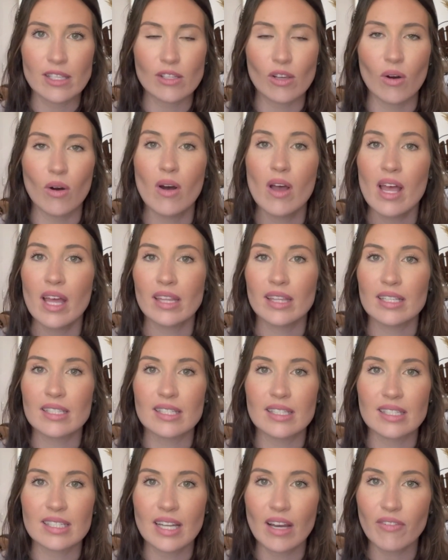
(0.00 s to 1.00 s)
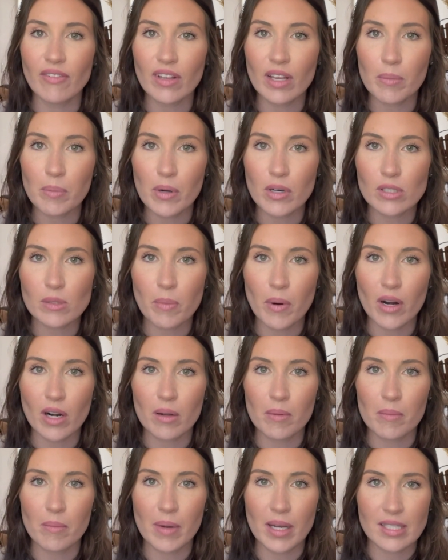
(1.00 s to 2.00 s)
So this is definitely a
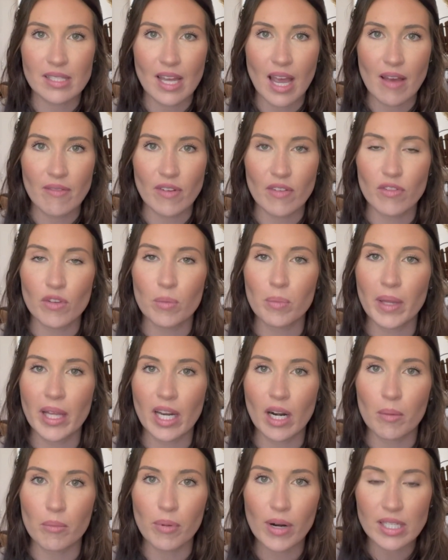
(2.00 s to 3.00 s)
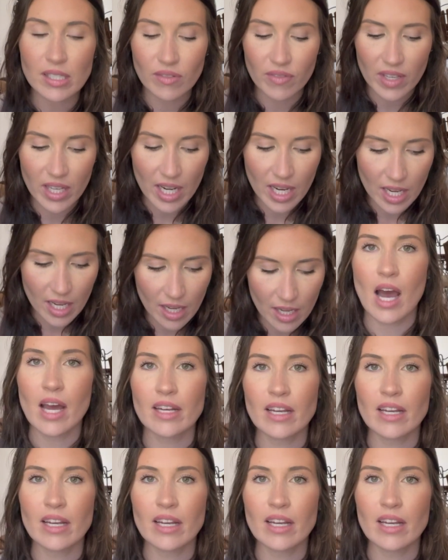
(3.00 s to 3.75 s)
postpartum must-have if you plan on breastfeeding.